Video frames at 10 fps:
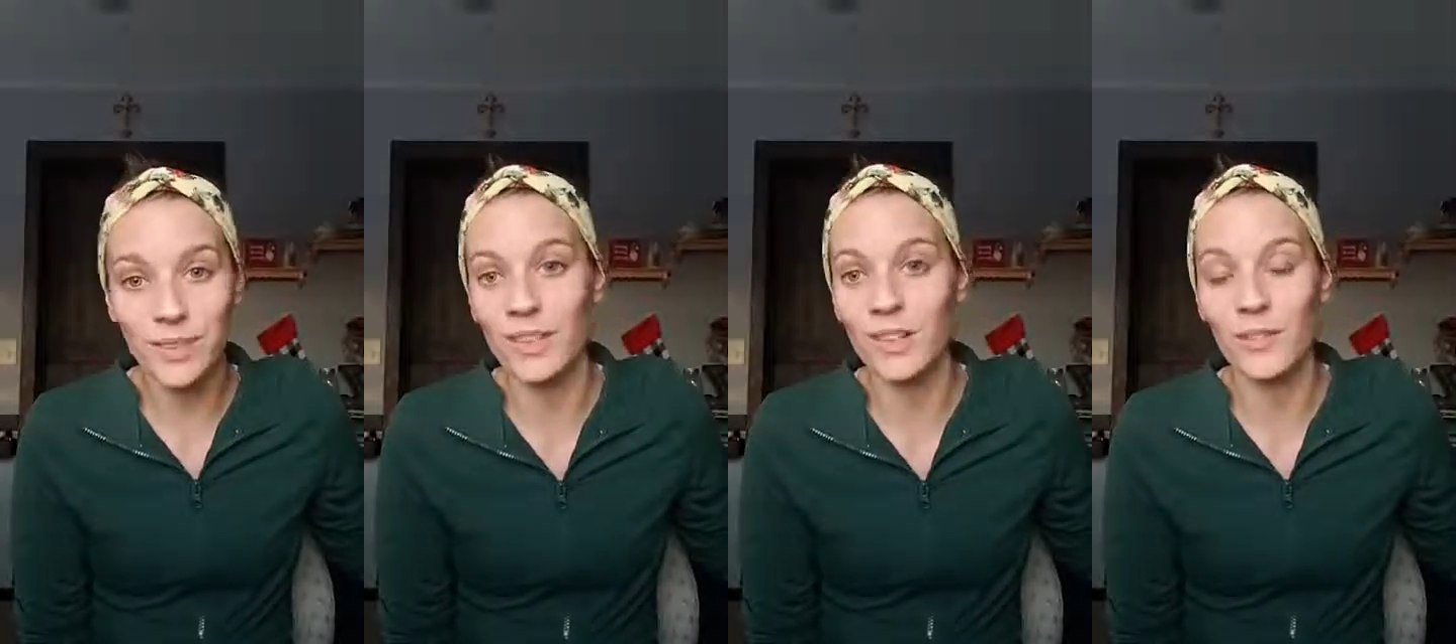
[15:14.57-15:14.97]

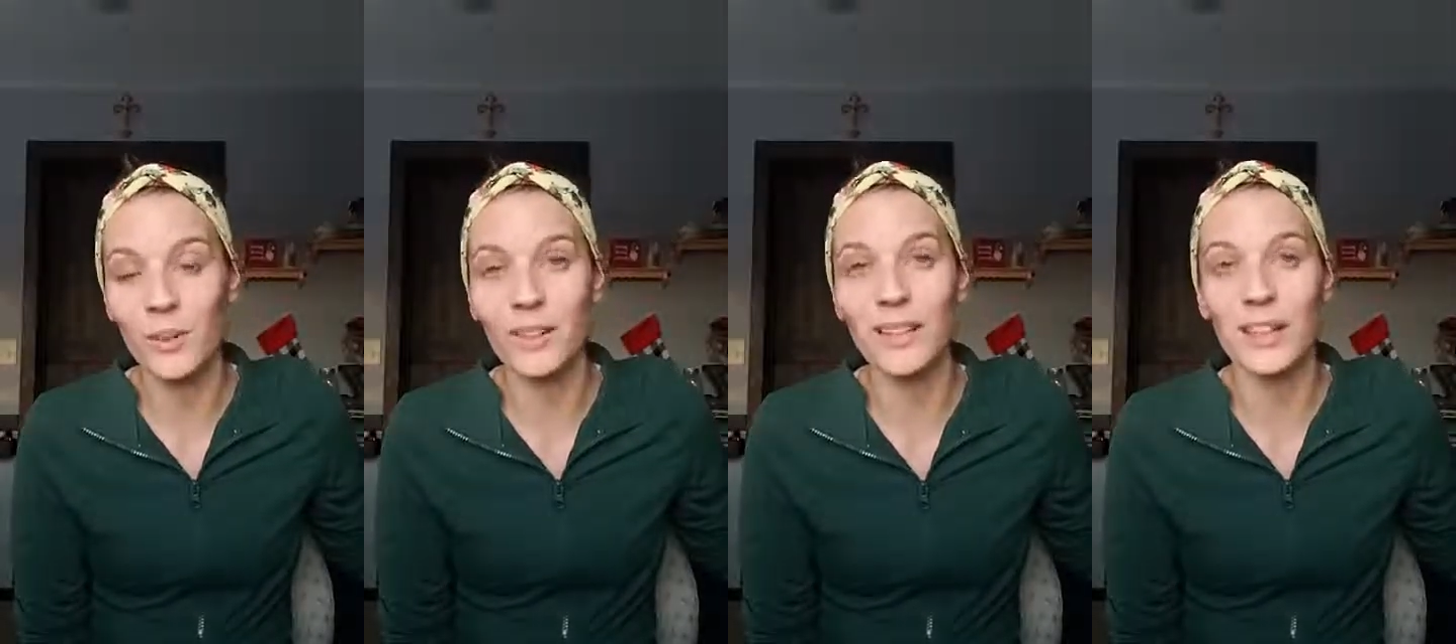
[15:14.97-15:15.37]
there if you
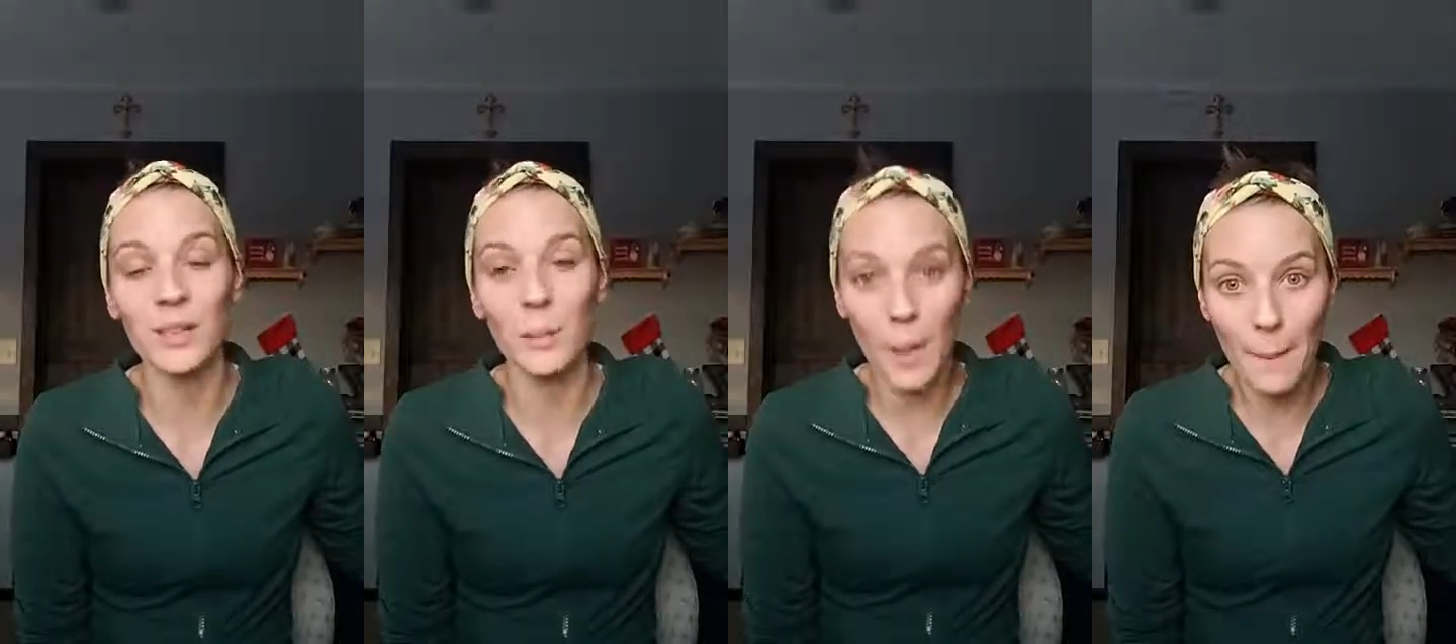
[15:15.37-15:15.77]
want to get
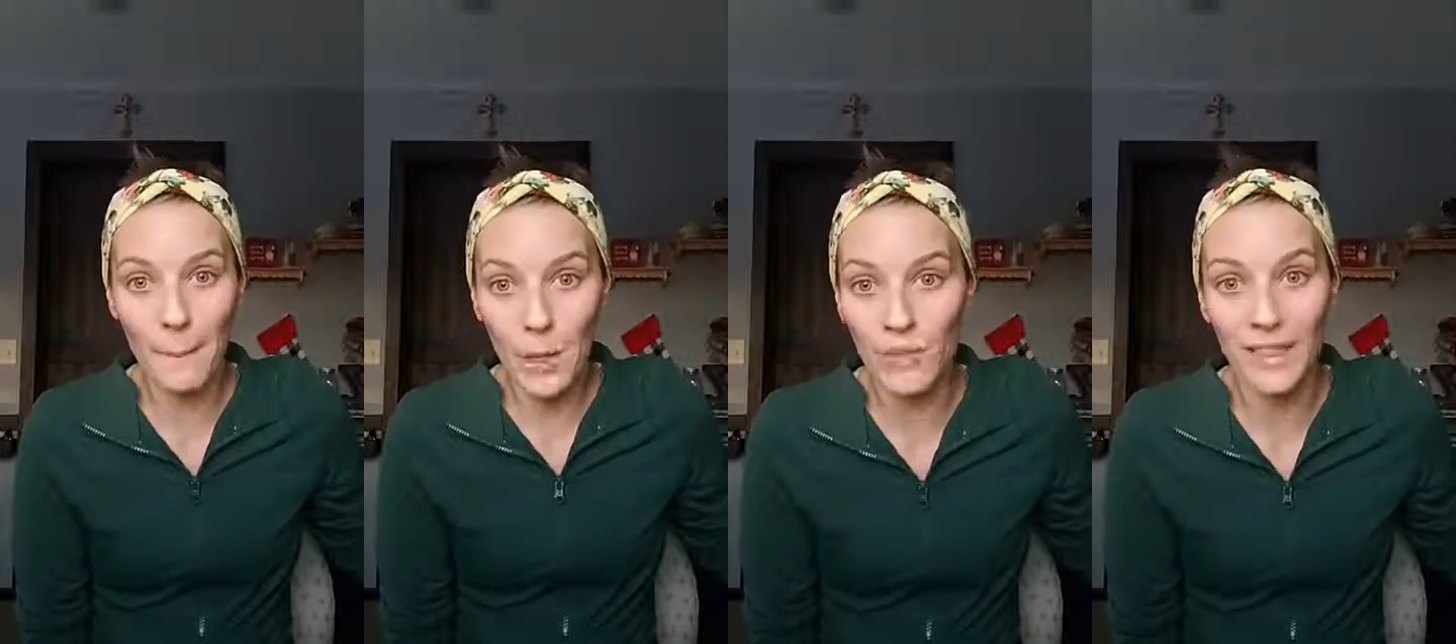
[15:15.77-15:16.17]
your butt
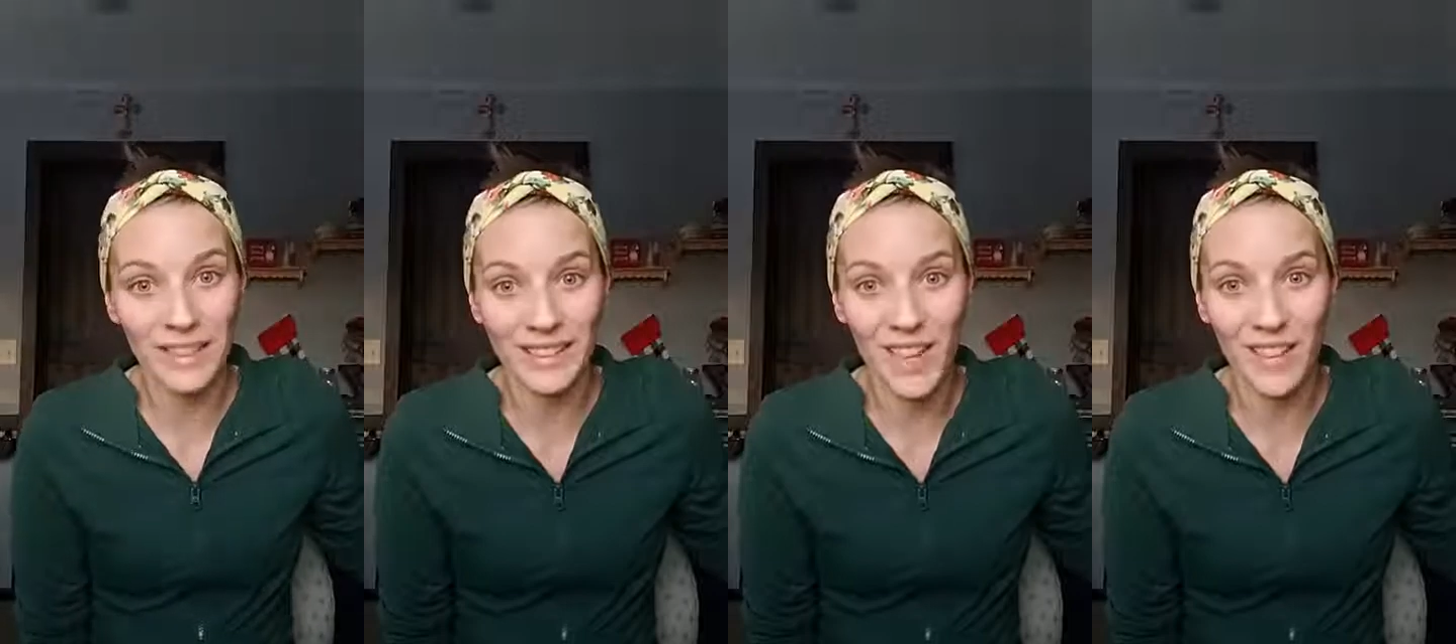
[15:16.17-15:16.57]
moving
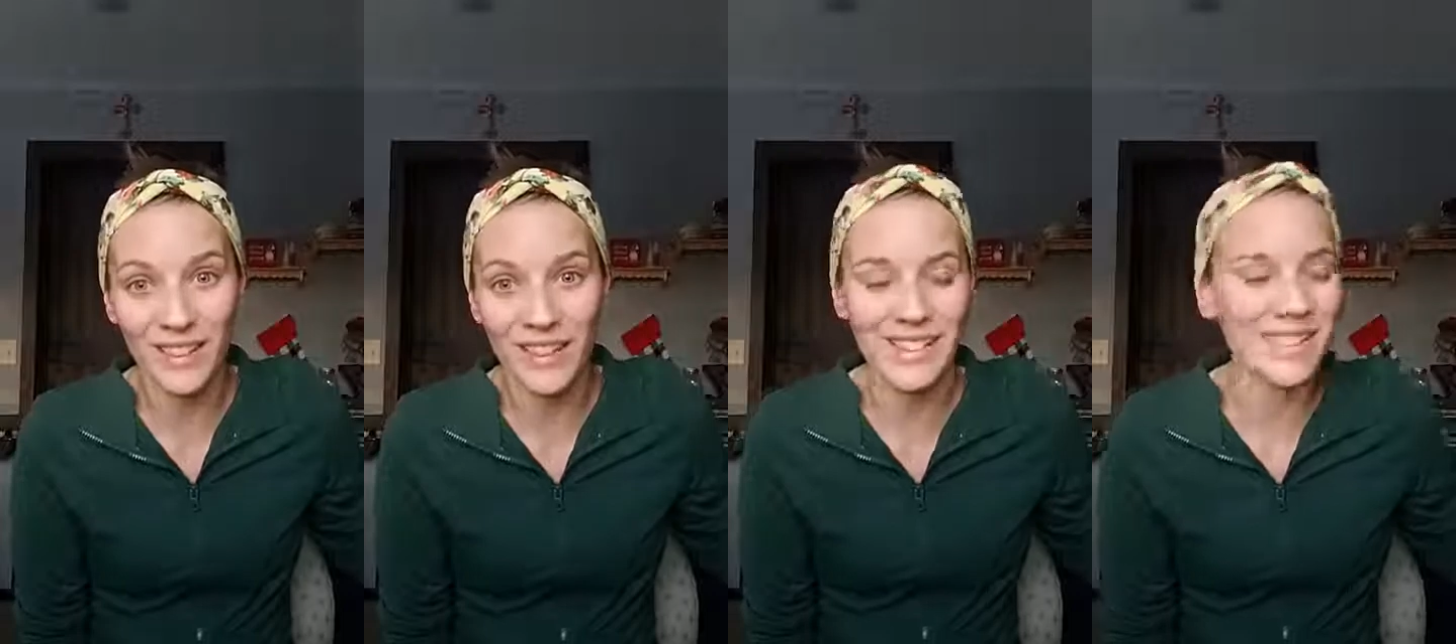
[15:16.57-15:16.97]
this
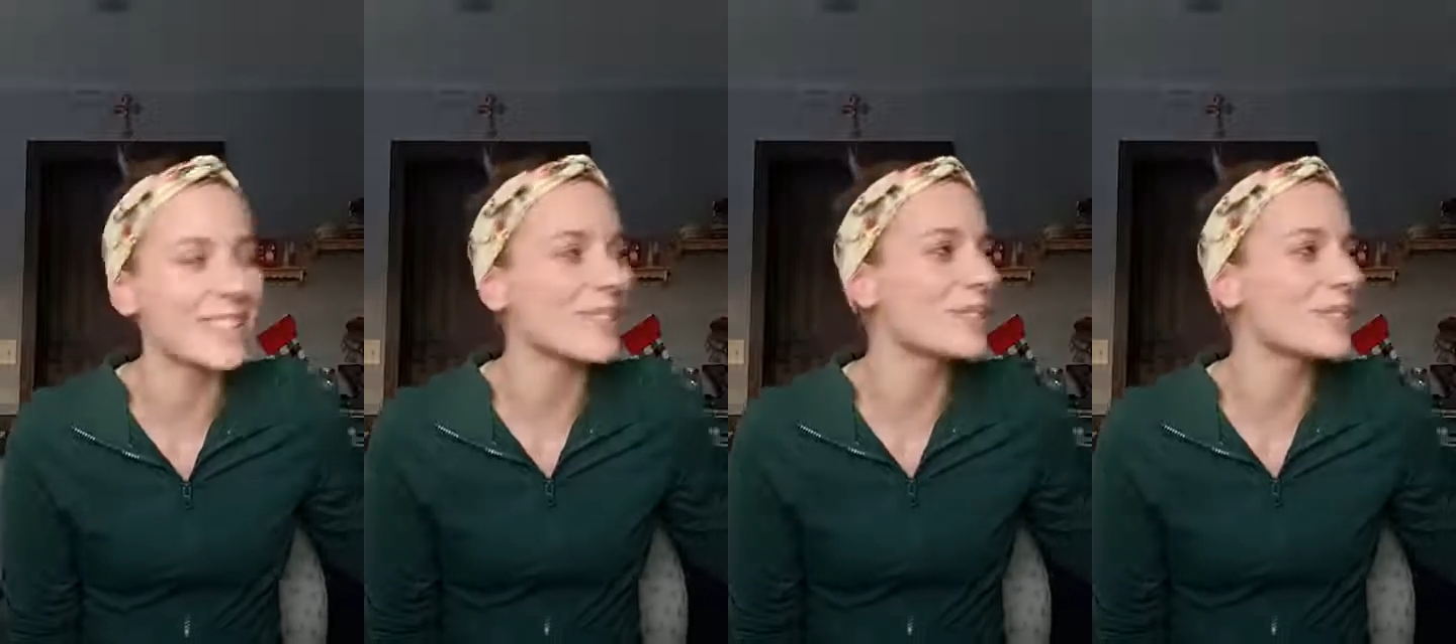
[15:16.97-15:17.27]
holiday season.